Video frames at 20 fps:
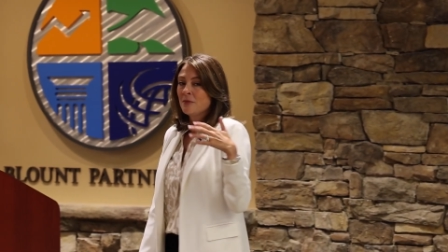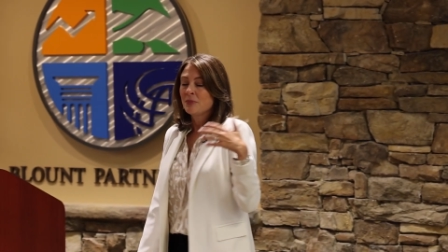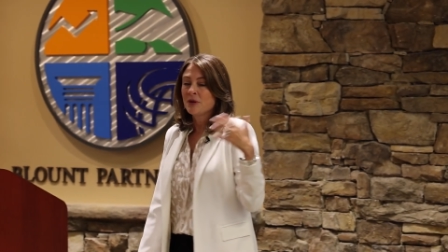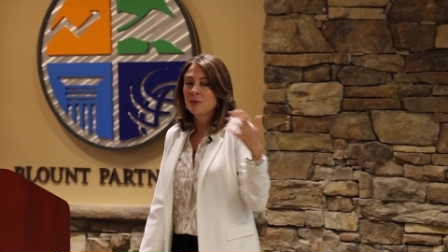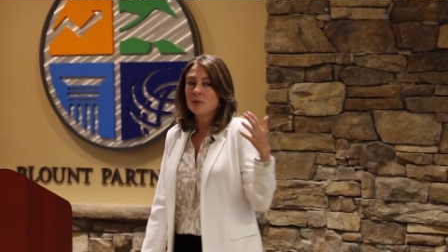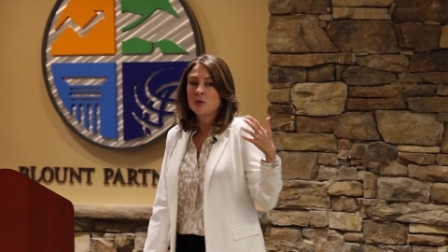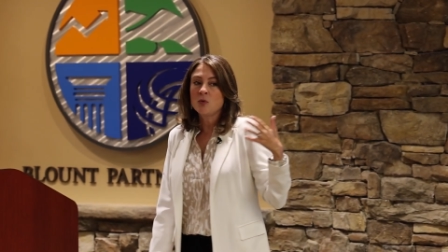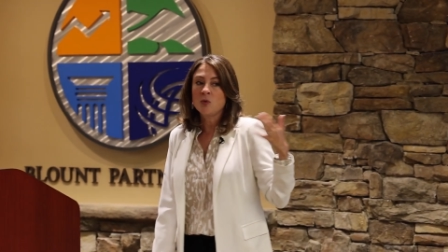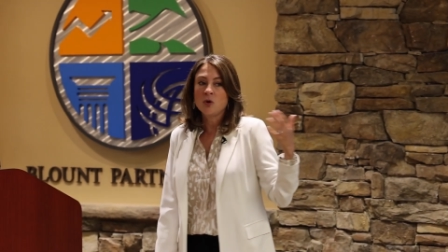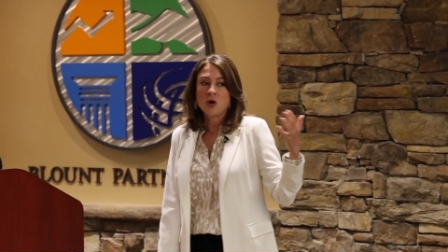
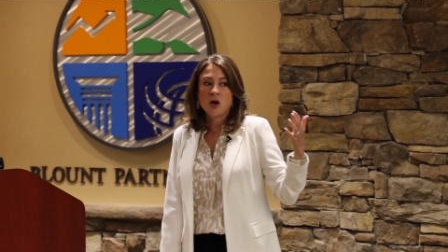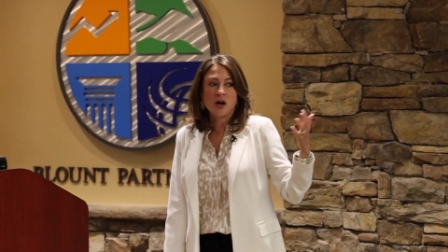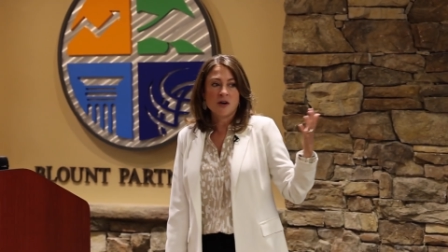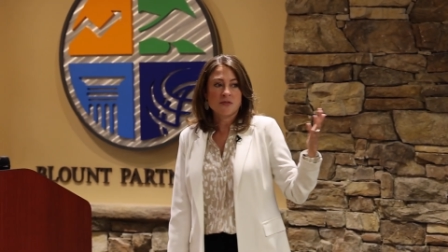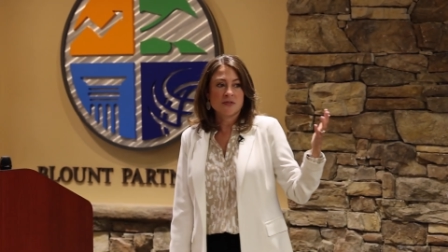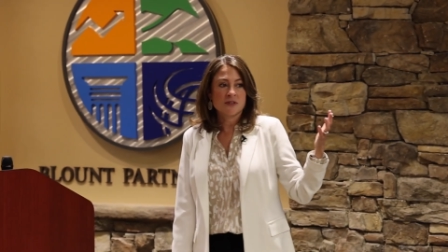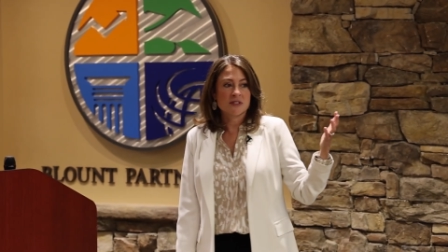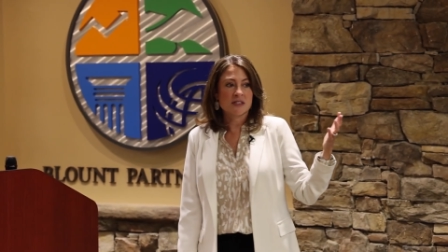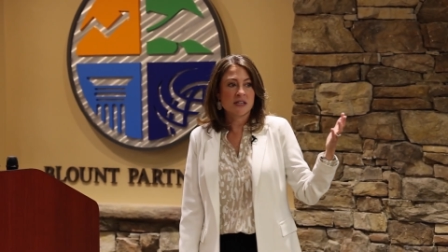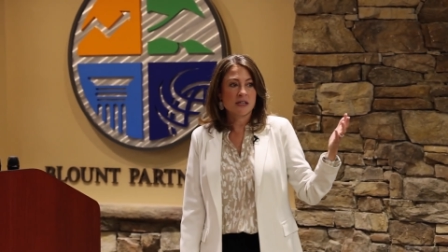People will
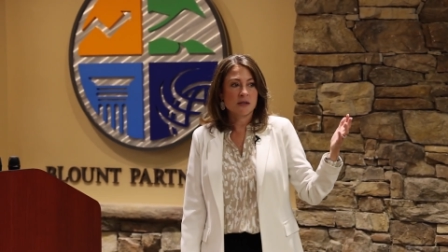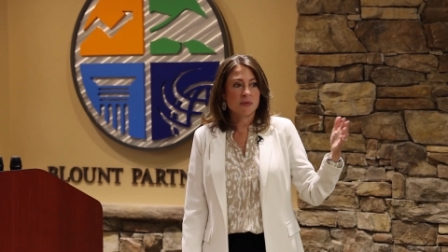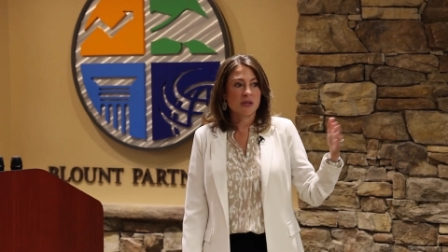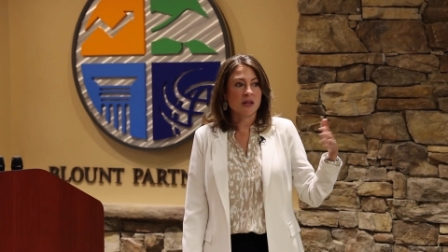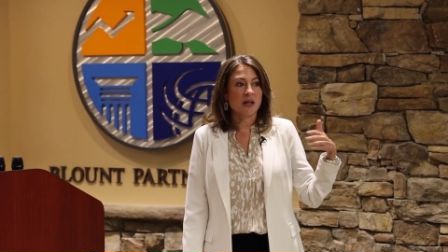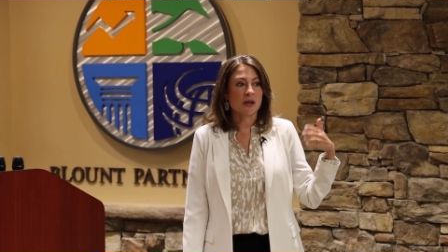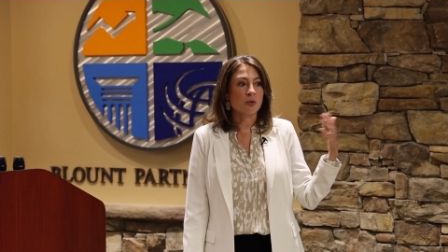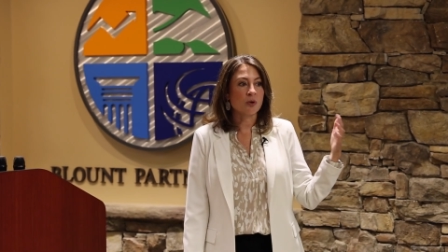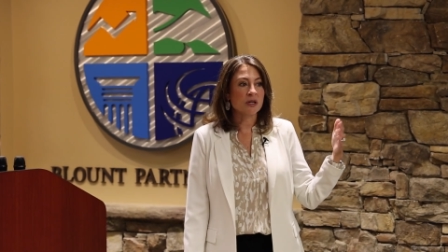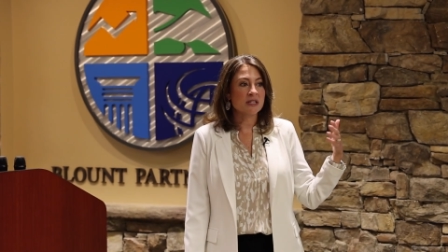often say to me,
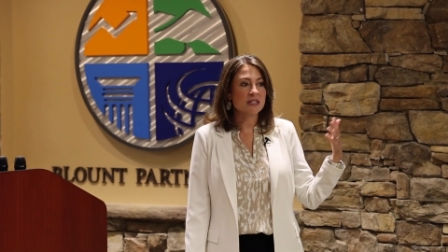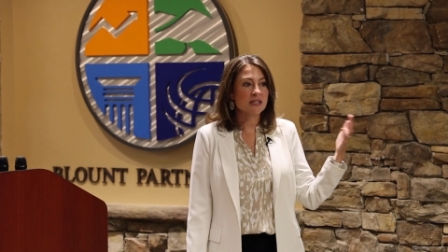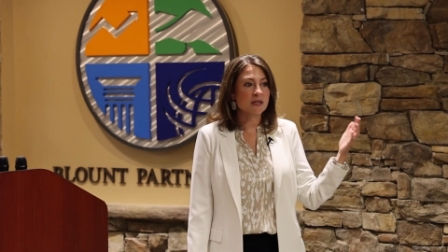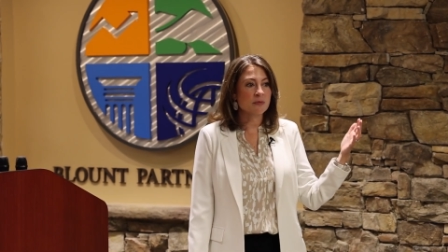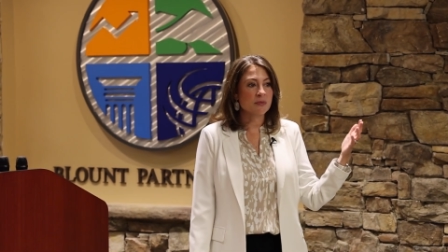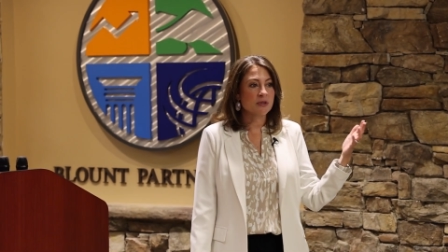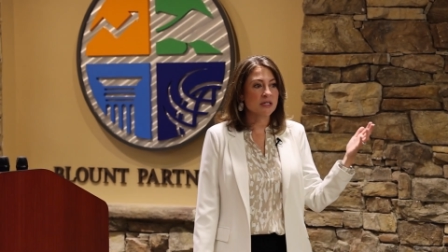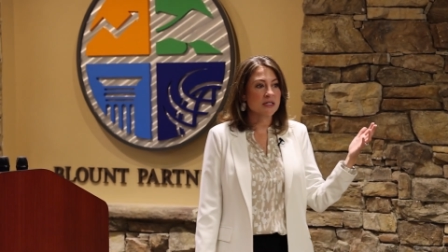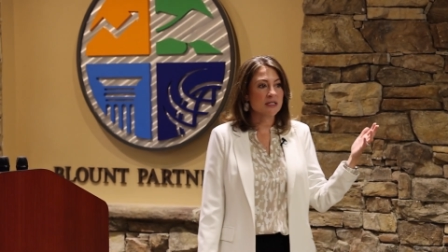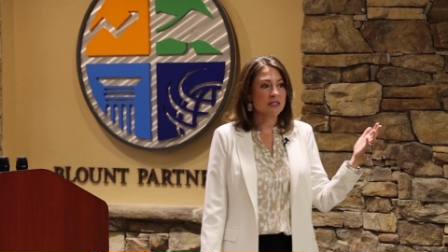like, what's the
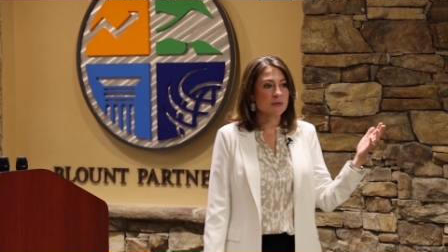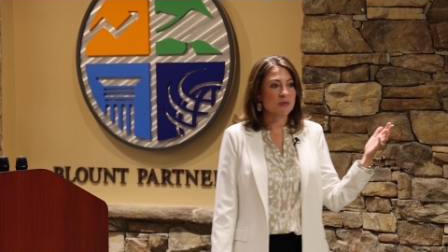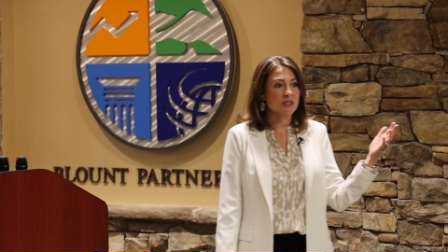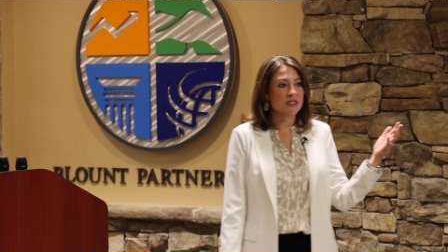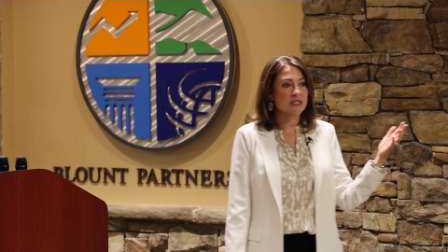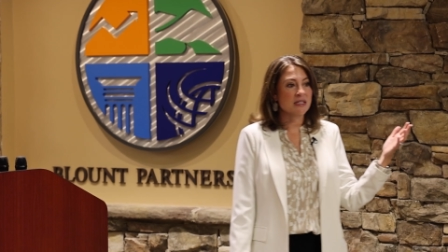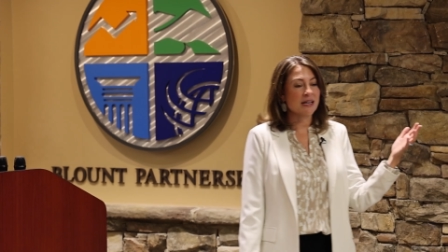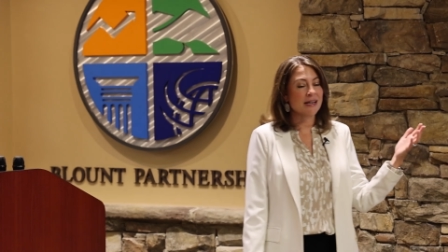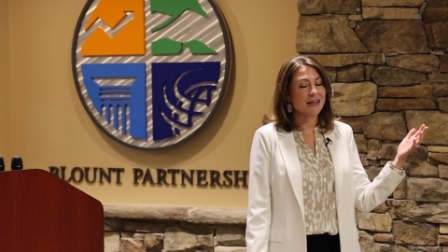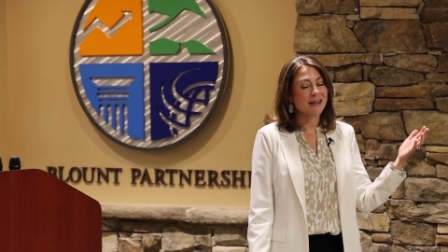biggest
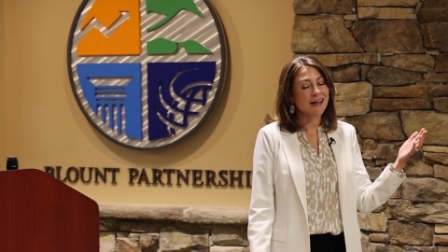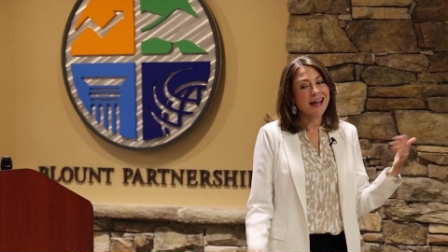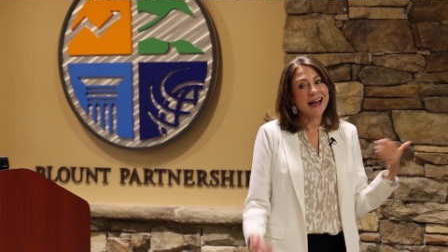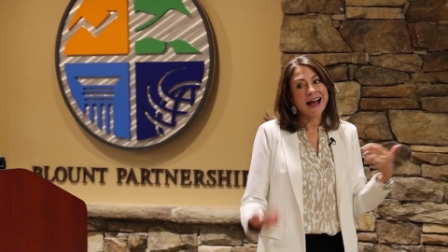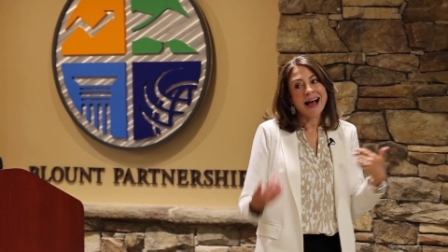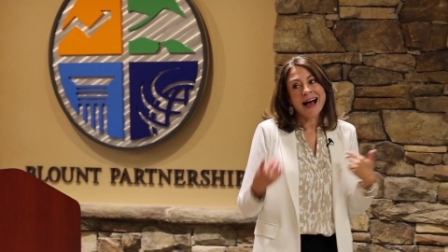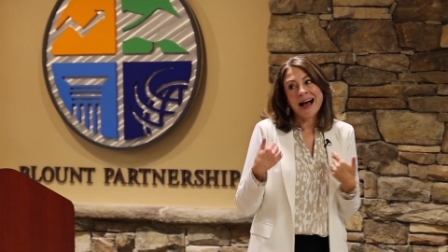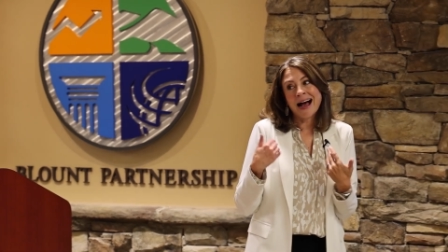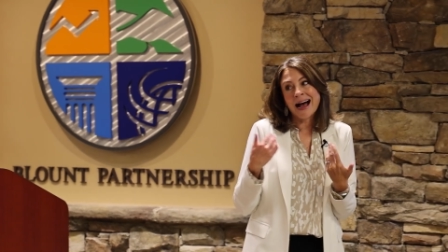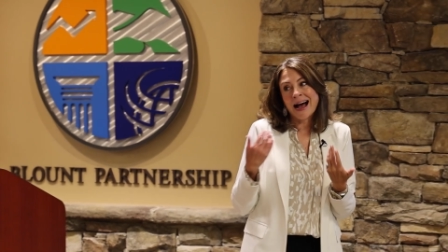mistake?
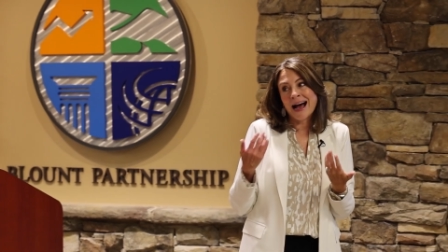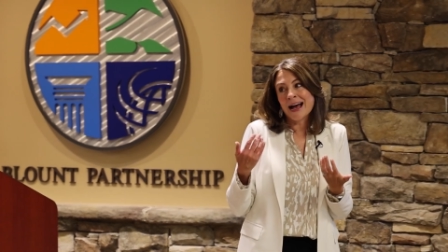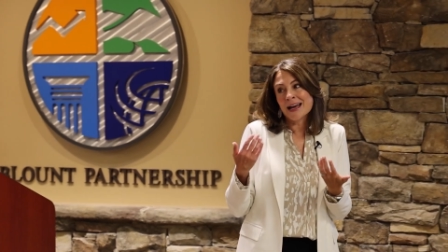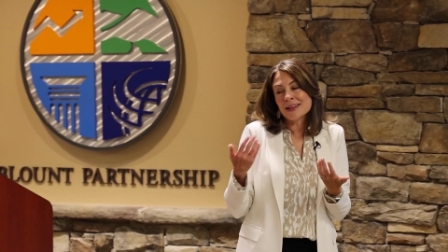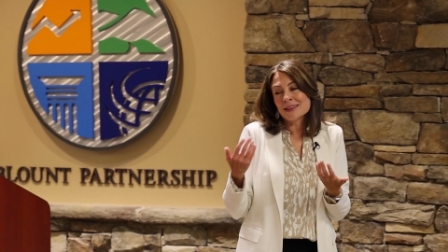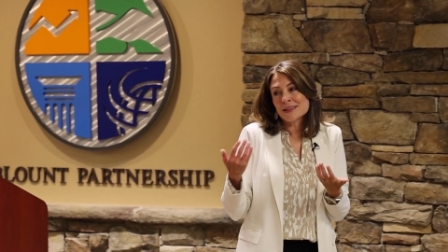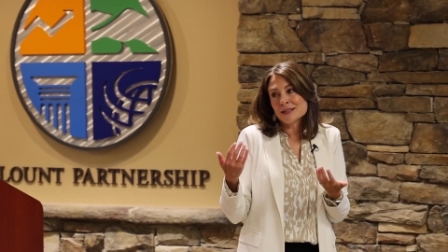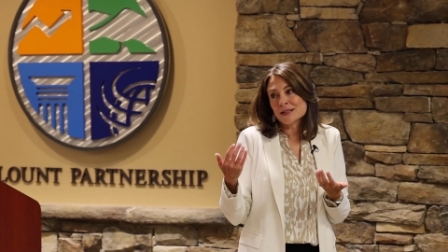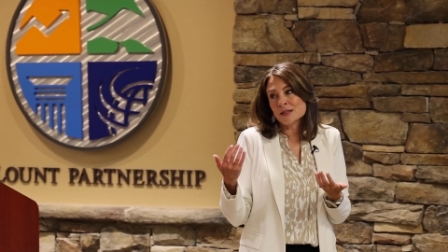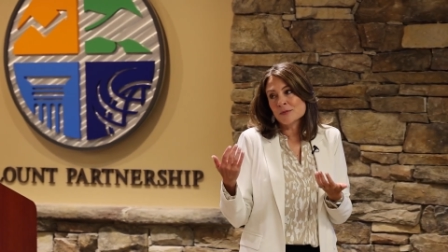I
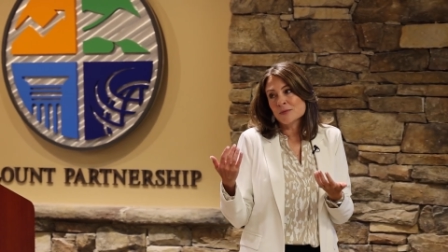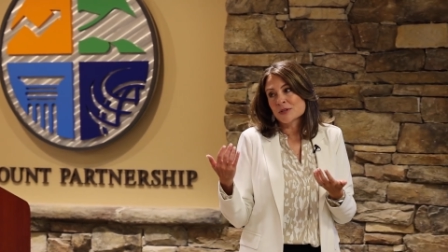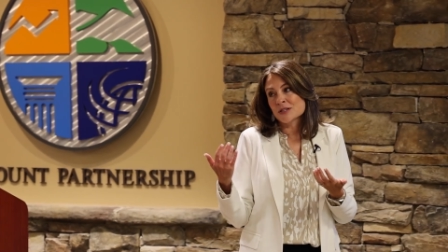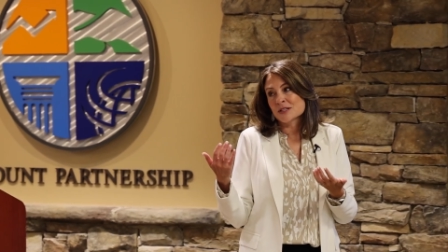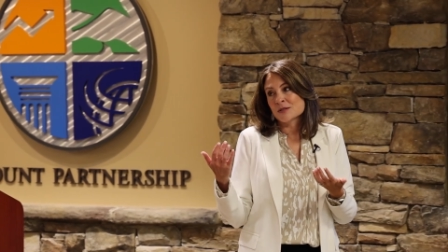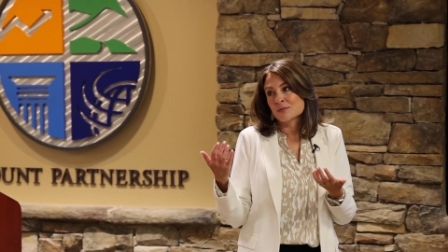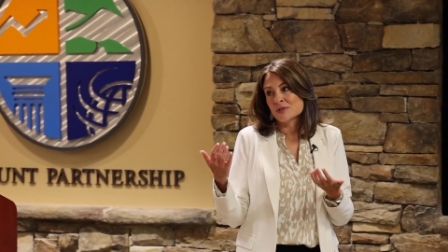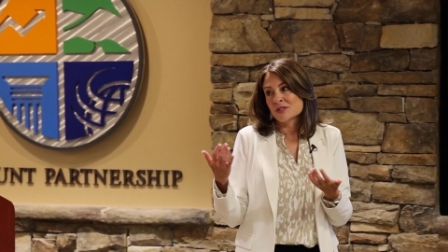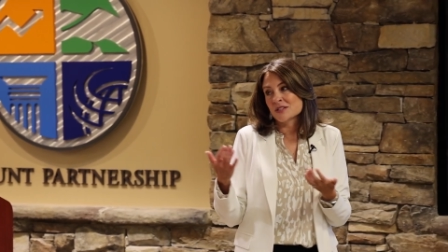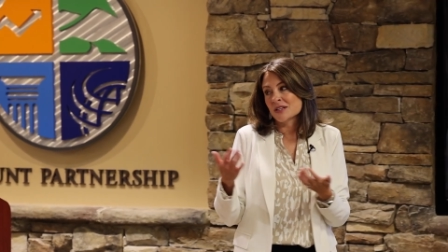think the
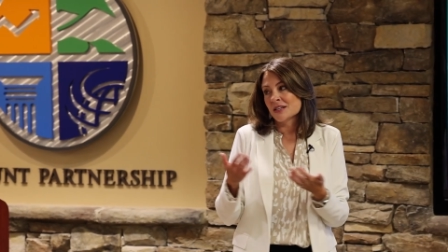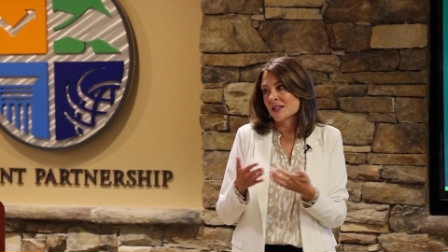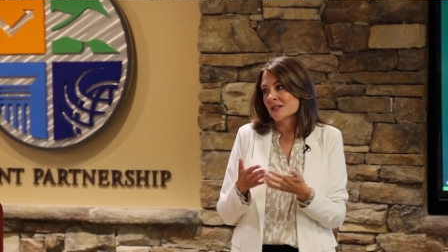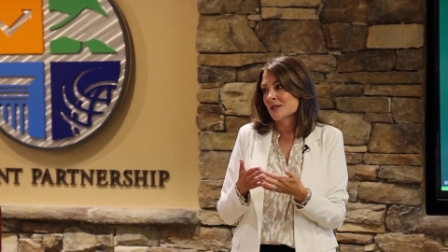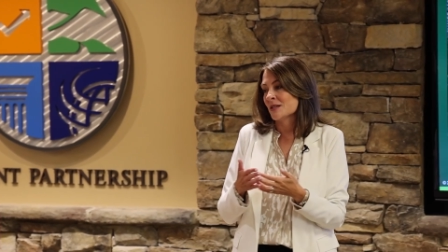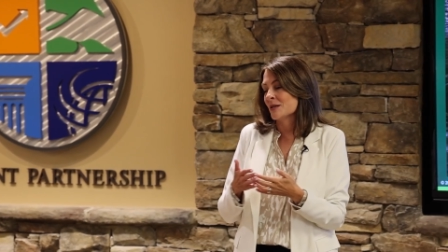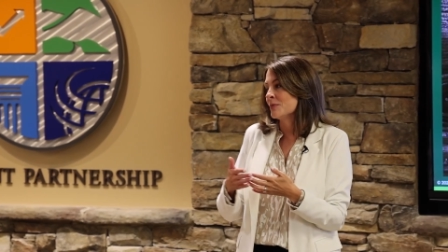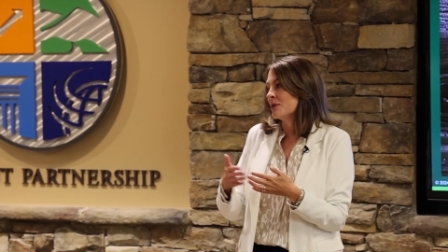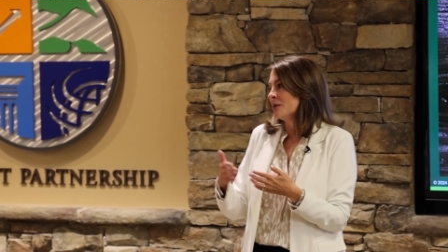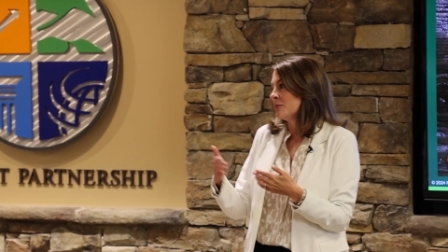biggest mistake is that